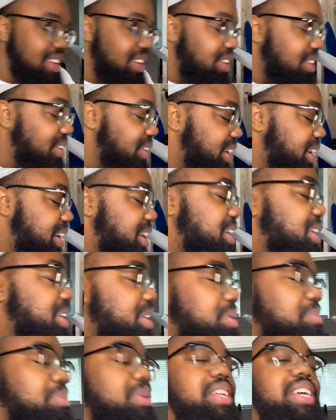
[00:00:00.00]
Lord,
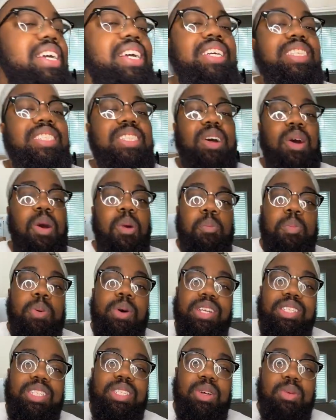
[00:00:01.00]
please don't
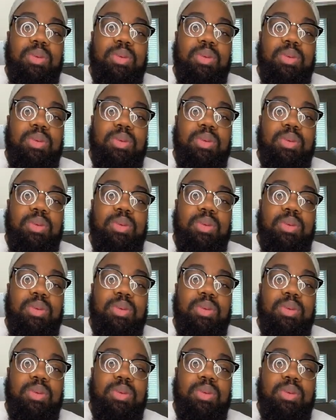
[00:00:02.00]
put